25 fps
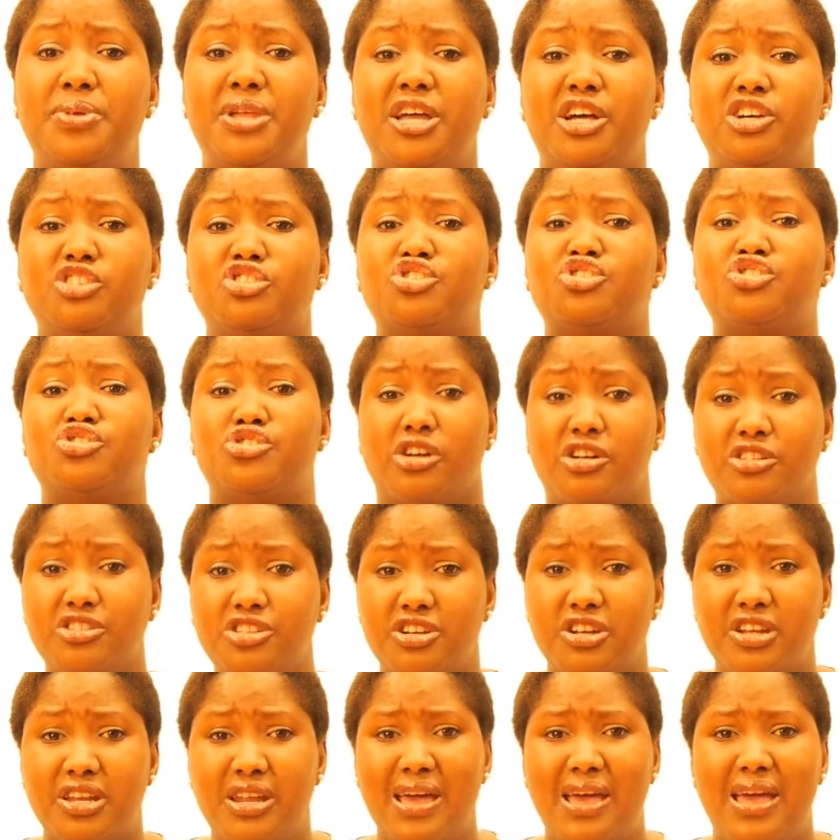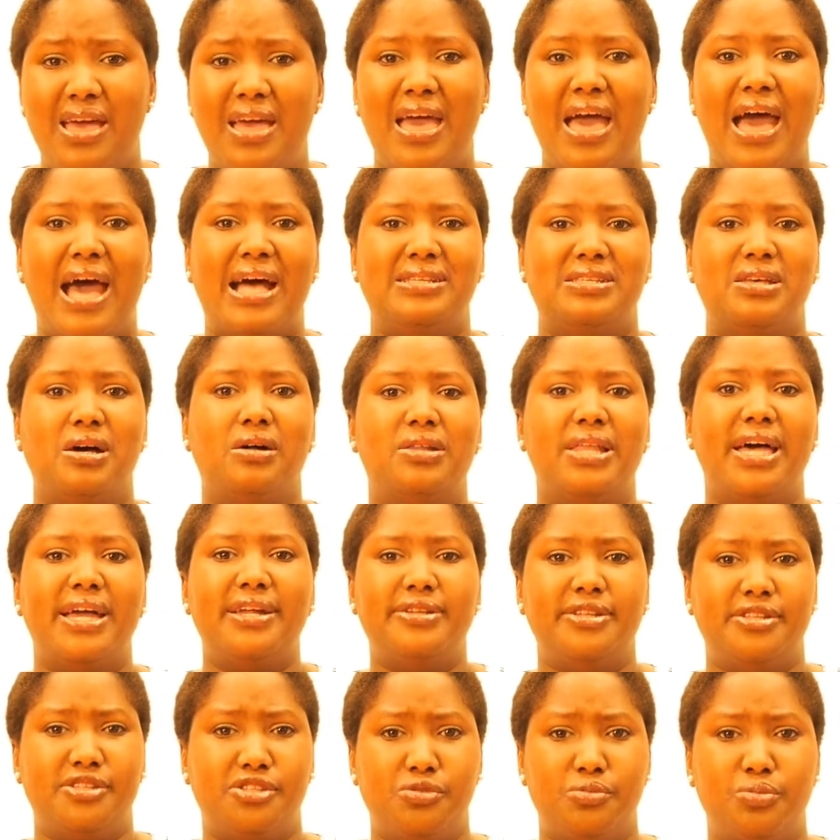be as structured as I would
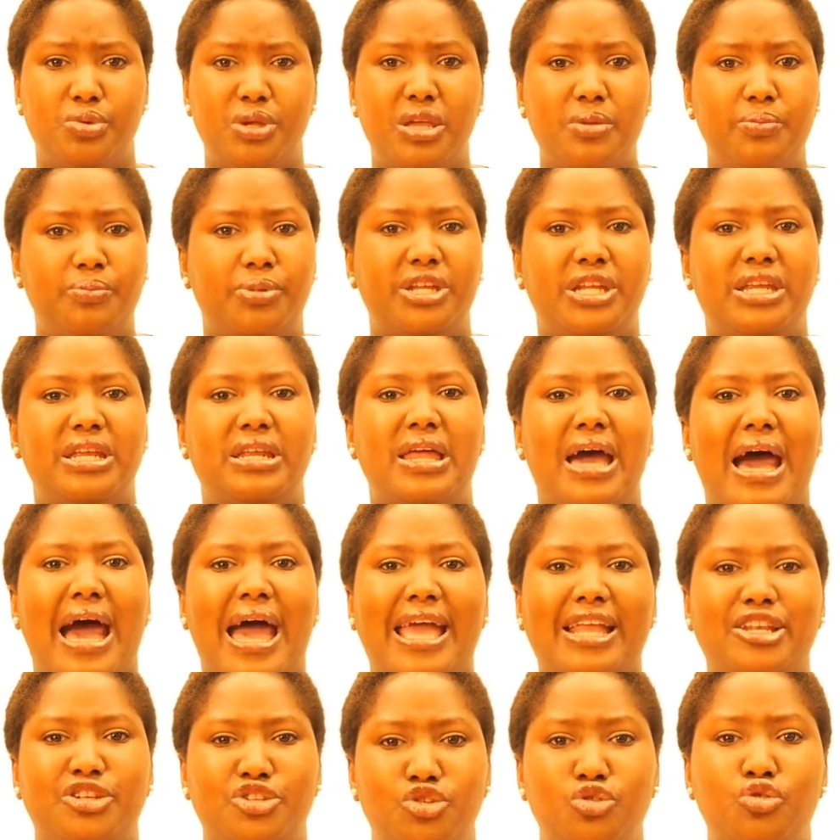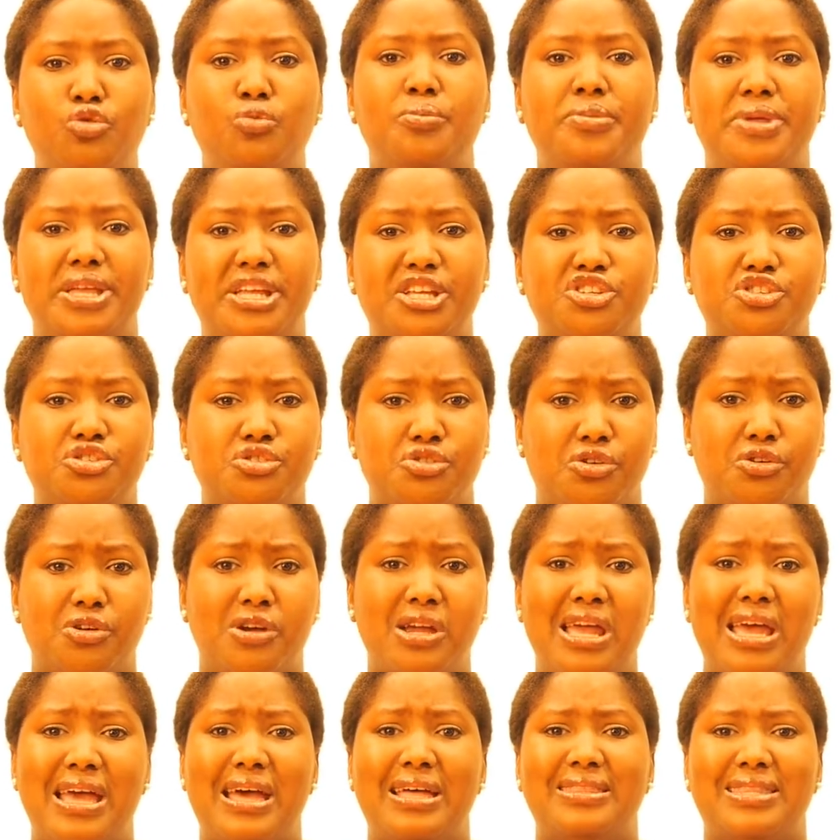like it to be, but I do make
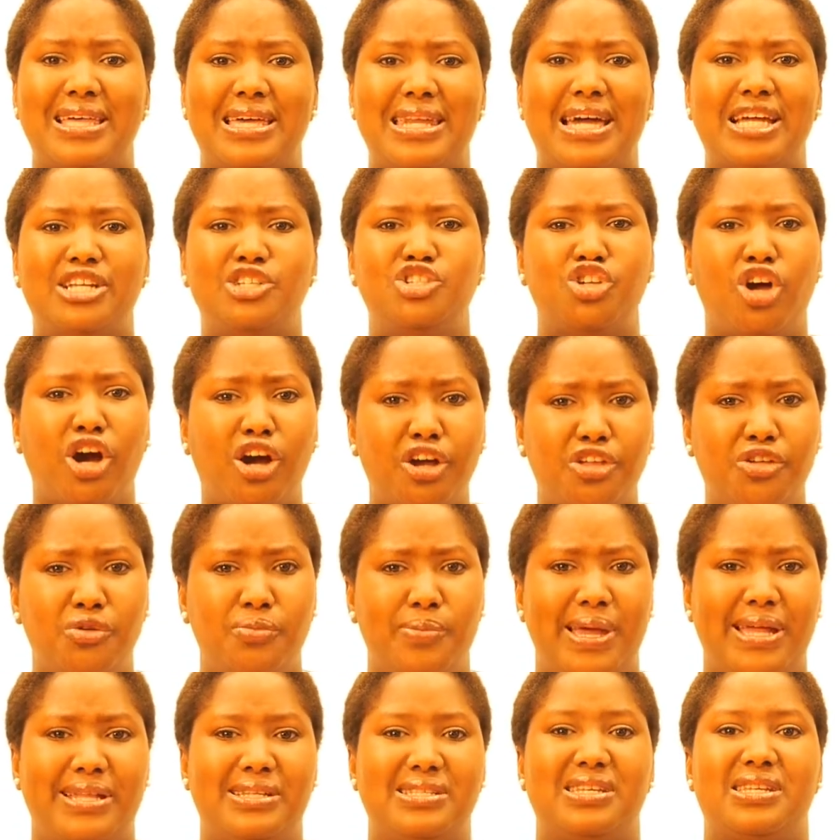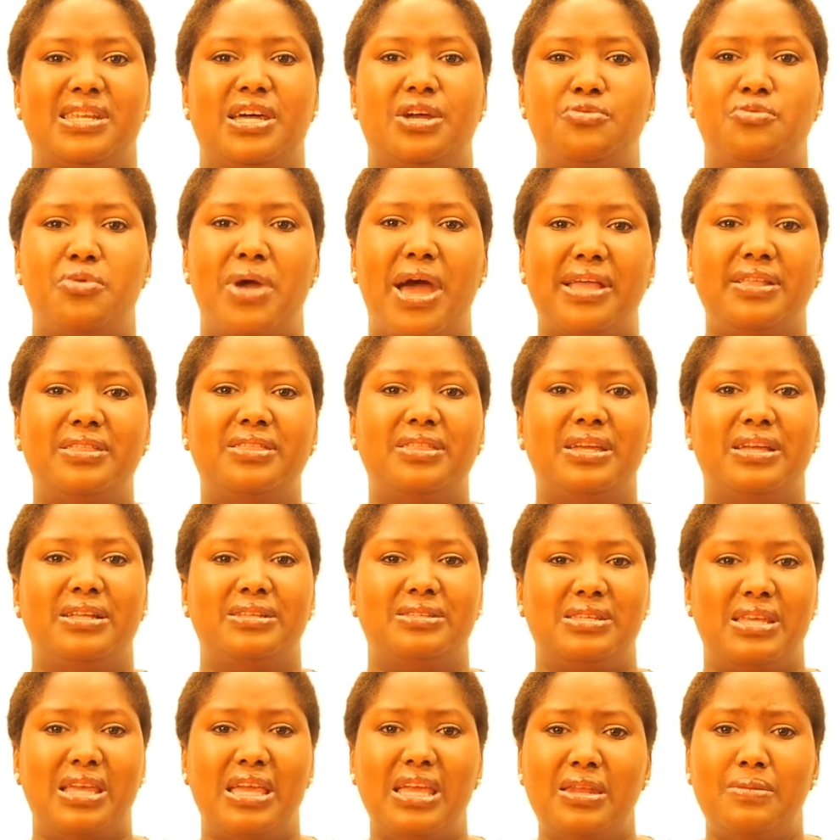sure that I document and I write
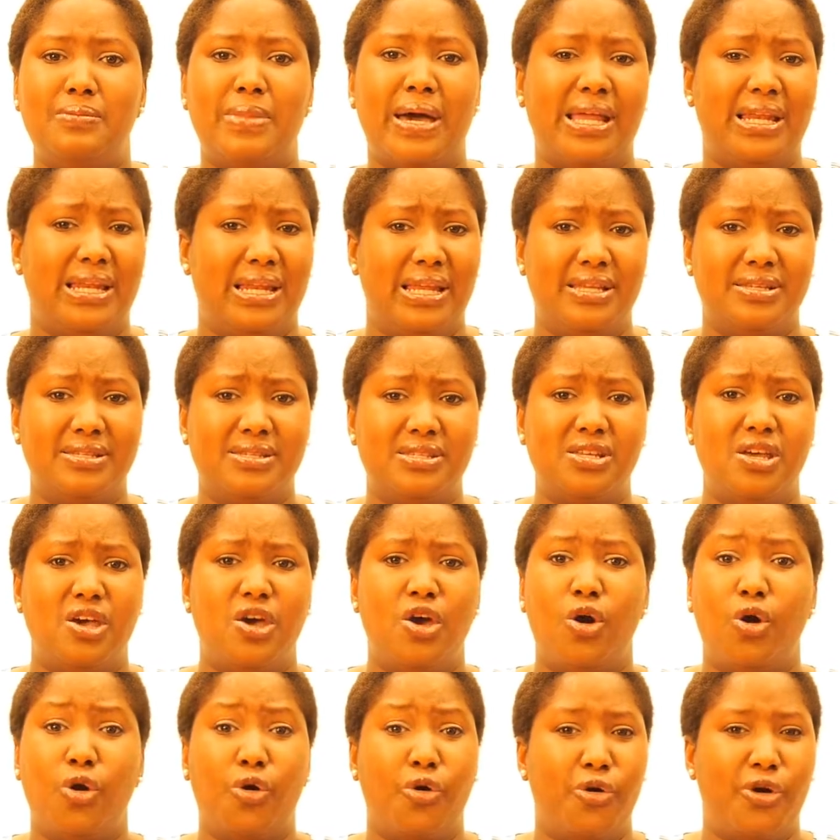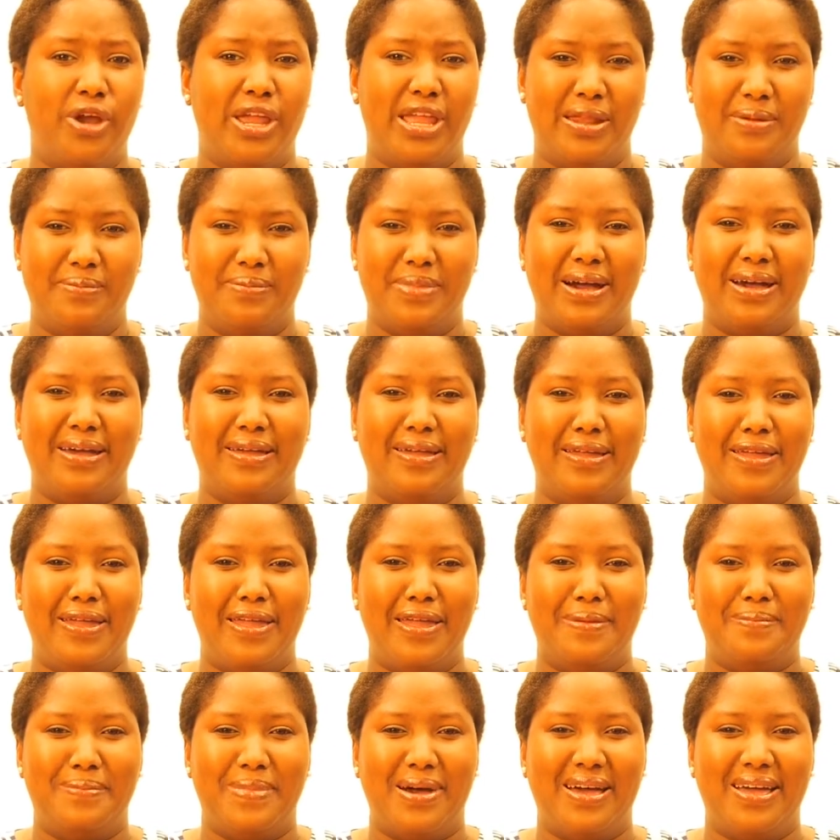things in my list or in my
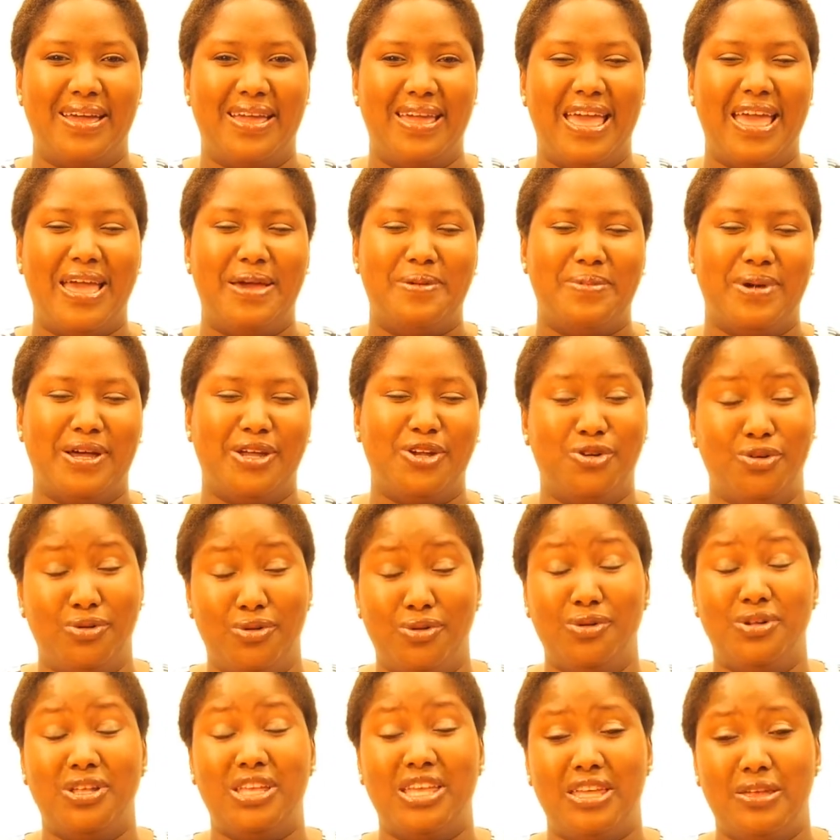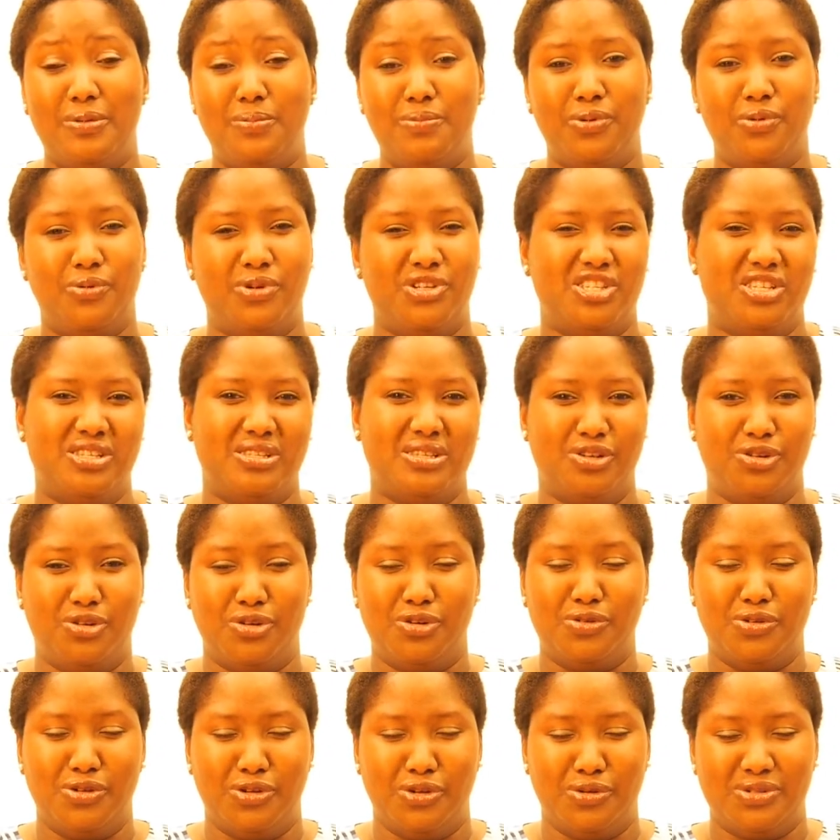Google Keep, which is a
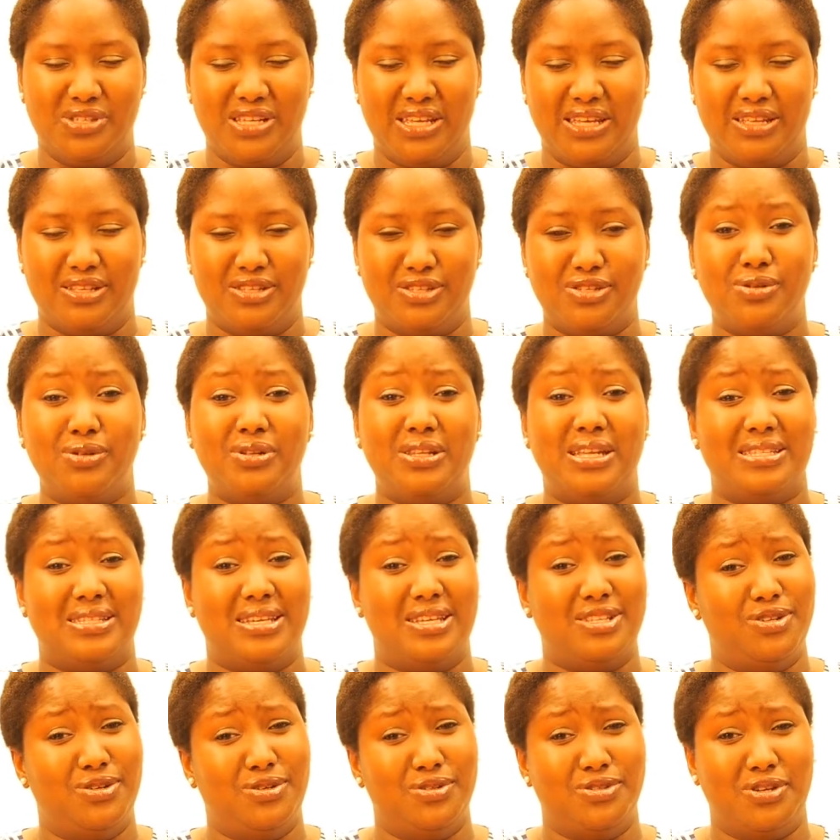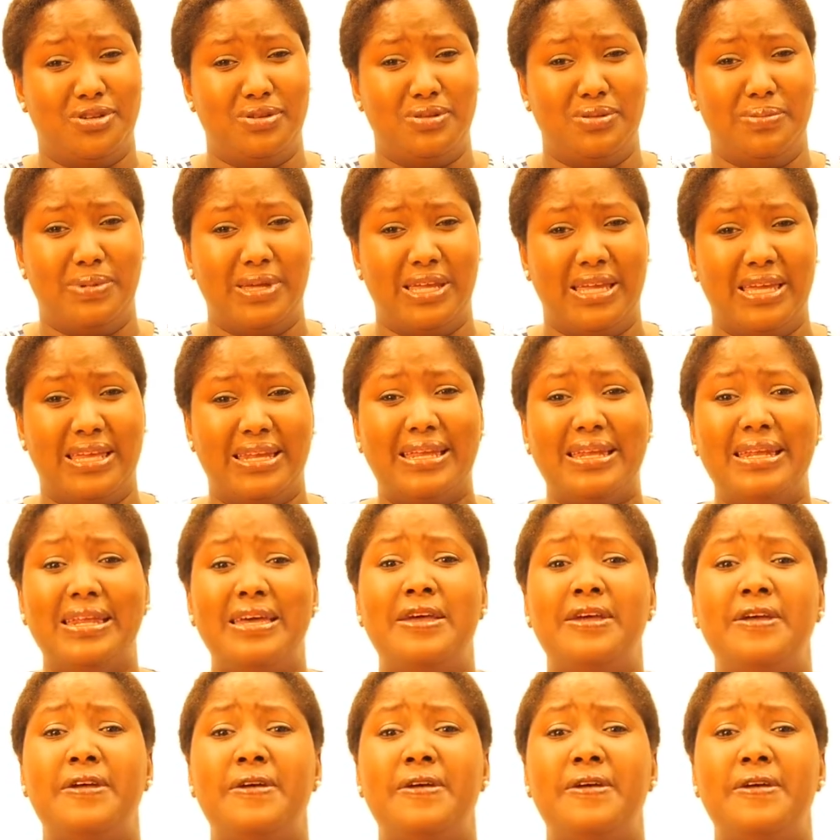note-taking tool, as I told you at the beginning.